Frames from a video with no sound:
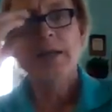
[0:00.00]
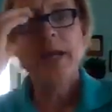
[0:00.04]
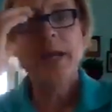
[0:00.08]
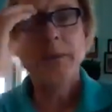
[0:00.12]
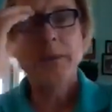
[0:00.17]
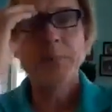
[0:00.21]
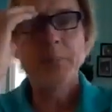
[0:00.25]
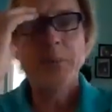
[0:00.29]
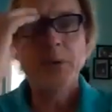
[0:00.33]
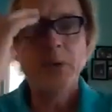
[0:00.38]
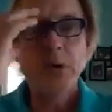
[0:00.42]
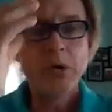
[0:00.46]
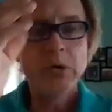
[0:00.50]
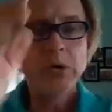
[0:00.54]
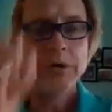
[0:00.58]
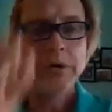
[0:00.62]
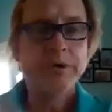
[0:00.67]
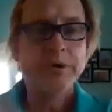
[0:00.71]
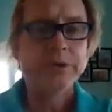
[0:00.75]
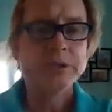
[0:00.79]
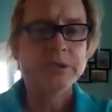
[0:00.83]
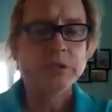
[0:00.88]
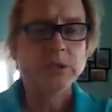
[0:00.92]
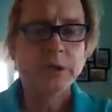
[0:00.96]
a part of
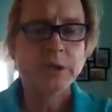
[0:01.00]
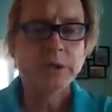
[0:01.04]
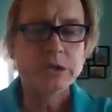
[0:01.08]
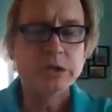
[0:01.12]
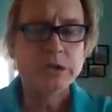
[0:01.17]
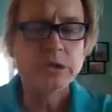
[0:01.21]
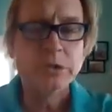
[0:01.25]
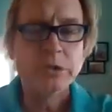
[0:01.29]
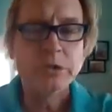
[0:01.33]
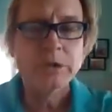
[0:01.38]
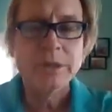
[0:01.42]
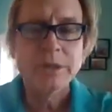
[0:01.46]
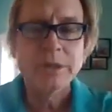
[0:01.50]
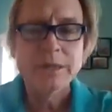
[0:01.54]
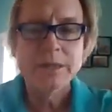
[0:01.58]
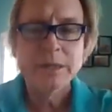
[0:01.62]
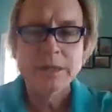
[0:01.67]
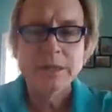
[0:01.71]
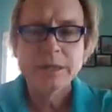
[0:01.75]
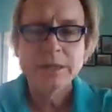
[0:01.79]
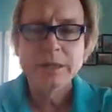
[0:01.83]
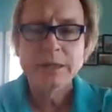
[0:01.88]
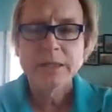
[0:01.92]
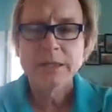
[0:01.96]
the structure
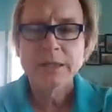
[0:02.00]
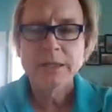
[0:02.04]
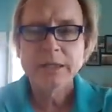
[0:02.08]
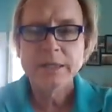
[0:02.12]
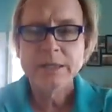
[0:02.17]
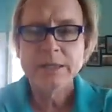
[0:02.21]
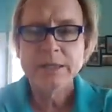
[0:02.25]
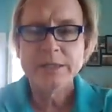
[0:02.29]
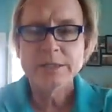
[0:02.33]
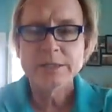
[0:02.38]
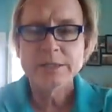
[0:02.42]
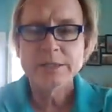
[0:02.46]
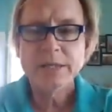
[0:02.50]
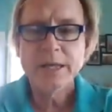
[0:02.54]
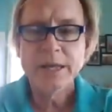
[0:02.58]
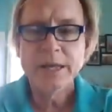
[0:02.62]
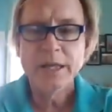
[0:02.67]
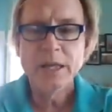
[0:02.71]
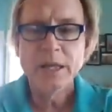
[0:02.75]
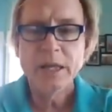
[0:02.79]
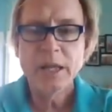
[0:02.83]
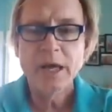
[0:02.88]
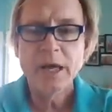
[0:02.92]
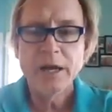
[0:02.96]
is a
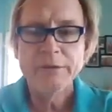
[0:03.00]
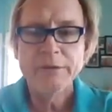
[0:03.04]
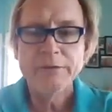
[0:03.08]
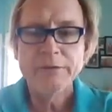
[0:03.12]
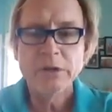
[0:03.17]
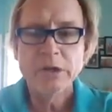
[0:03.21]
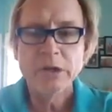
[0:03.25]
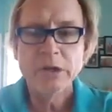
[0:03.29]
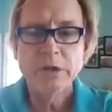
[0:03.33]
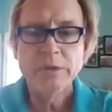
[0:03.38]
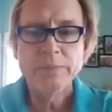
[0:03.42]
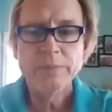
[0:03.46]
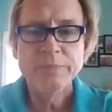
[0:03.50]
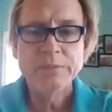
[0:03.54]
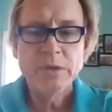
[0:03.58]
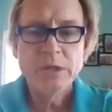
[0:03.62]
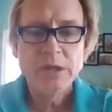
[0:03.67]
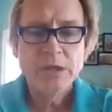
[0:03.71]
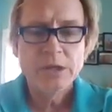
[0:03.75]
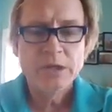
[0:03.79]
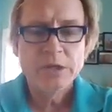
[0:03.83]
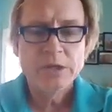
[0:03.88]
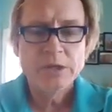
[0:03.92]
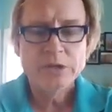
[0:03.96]
live load.
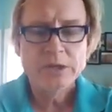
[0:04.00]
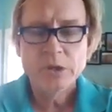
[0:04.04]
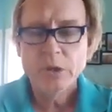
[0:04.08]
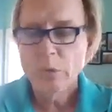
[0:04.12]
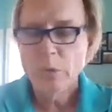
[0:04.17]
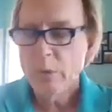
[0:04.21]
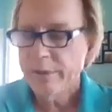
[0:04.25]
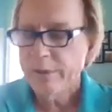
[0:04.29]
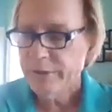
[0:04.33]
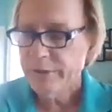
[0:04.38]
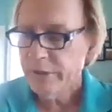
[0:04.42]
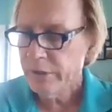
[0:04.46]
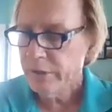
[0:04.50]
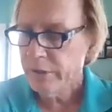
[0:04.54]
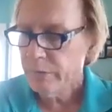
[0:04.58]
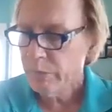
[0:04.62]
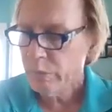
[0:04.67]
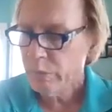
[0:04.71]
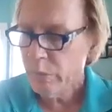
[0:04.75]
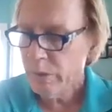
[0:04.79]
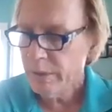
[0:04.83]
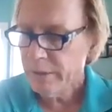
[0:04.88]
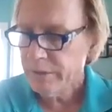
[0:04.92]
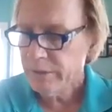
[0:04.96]
So
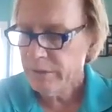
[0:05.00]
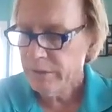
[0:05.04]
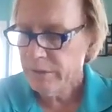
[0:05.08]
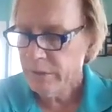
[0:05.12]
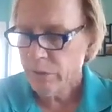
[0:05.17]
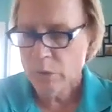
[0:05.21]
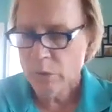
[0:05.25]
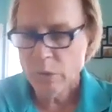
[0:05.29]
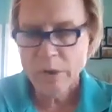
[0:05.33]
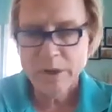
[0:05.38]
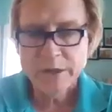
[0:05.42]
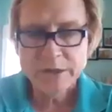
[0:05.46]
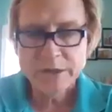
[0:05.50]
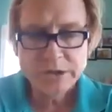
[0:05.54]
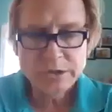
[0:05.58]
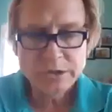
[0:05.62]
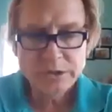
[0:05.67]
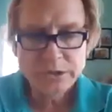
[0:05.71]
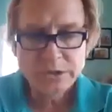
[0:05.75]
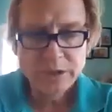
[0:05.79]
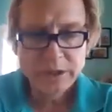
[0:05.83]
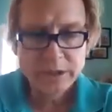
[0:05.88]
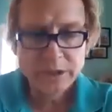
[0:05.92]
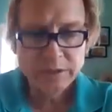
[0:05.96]
the
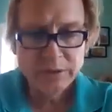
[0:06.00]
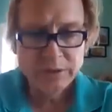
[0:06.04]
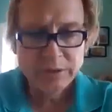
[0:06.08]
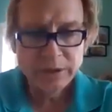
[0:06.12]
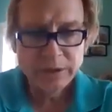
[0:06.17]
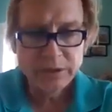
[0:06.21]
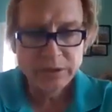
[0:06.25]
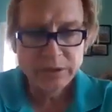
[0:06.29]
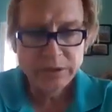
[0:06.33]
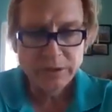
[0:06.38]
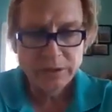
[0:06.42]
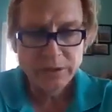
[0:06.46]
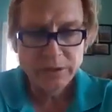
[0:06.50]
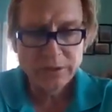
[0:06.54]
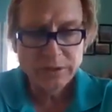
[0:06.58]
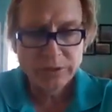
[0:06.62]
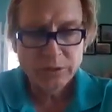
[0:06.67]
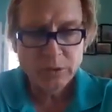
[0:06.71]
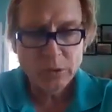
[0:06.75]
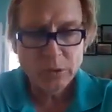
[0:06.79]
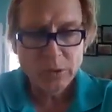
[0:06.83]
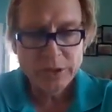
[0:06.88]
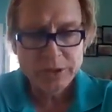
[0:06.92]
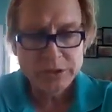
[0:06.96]

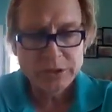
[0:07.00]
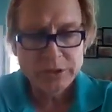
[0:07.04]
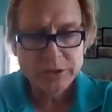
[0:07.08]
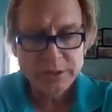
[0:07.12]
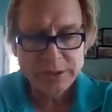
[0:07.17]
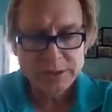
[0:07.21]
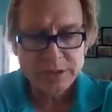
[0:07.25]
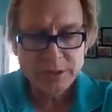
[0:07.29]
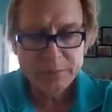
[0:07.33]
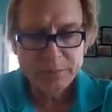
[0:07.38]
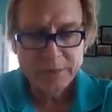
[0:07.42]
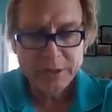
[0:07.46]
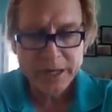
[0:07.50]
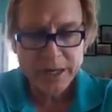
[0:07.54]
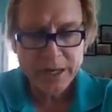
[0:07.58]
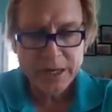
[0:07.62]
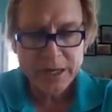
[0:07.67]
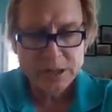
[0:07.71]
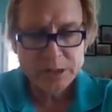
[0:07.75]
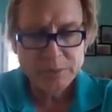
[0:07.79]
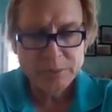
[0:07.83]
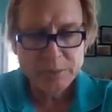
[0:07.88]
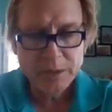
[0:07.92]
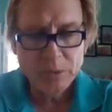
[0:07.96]
question that somebody
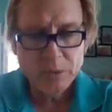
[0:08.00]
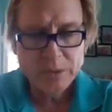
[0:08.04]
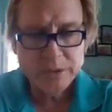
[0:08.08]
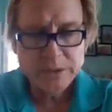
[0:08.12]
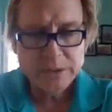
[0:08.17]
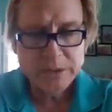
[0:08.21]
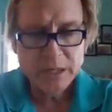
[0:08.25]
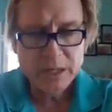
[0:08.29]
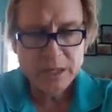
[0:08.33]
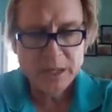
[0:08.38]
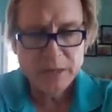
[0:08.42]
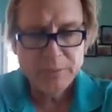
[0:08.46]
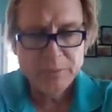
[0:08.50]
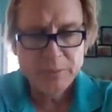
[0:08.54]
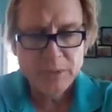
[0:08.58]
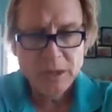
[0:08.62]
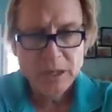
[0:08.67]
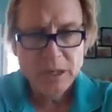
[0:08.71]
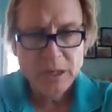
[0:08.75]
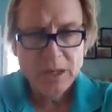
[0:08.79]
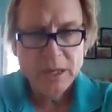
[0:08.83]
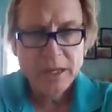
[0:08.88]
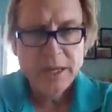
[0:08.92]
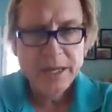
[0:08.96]
asked me one time,
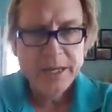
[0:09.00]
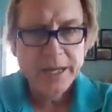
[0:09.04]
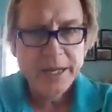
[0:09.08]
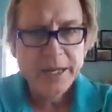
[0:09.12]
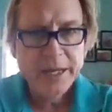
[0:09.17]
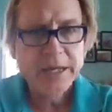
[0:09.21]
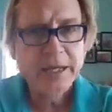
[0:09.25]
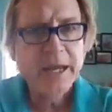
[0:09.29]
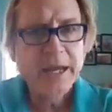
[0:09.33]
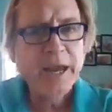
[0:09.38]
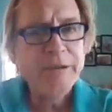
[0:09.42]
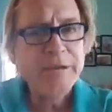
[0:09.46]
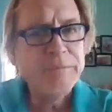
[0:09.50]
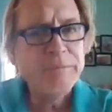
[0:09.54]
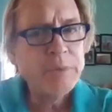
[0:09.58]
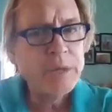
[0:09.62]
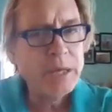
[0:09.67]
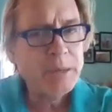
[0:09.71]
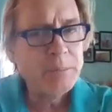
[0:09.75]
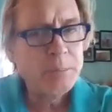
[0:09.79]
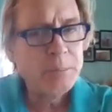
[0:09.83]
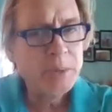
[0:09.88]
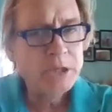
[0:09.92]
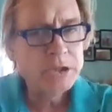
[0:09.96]
it gave me
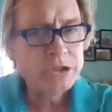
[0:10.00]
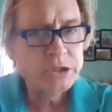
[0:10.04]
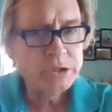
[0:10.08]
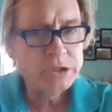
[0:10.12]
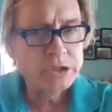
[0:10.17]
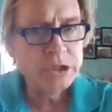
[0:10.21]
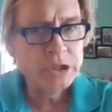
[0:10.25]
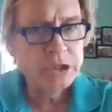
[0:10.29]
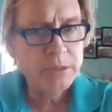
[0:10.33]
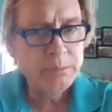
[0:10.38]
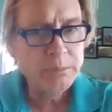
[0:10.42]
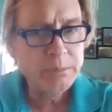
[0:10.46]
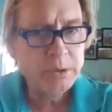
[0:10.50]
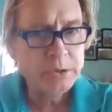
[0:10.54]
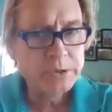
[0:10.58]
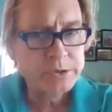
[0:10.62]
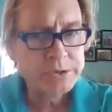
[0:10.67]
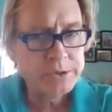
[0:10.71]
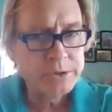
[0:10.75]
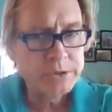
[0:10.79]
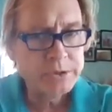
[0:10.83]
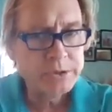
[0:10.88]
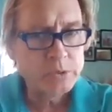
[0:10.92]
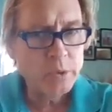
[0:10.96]
a bunch of
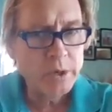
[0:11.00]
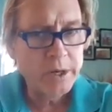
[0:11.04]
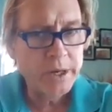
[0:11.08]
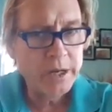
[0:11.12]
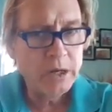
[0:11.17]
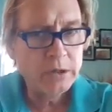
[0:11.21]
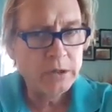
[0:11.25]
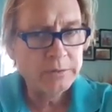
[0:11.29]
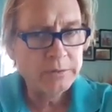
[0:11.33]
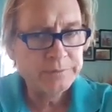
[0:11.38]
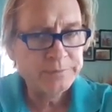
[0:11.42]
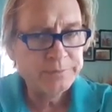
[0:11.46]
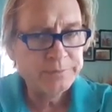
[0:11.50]
timbers as well.